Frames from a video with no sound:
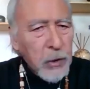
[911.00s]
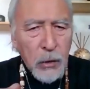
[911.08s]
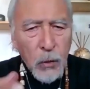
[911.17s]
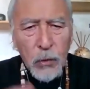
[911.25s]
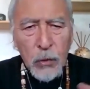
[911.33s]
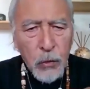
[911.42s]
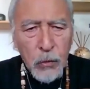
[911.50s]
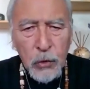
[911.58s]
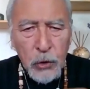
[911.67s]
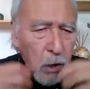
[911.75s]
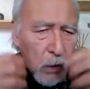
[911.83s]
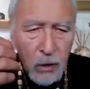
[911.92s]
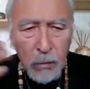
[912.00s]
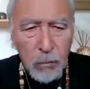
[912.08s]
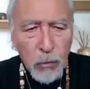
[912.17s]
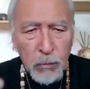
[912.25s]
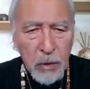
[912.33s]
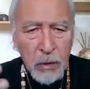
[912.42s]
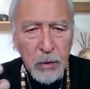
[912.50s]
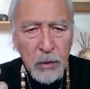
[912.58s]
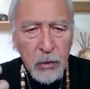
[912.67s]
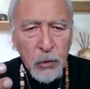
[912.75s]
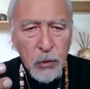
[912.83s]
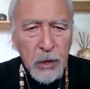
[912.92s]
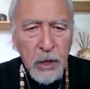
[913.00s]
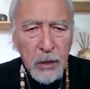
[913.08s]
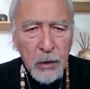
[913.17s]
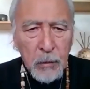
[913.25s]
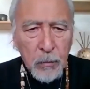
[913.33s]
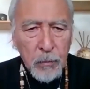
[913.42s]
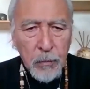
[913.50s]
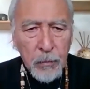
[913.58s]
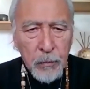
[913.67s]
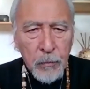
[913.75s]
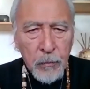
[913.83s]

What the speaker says: I don't do sudden movements to scare them.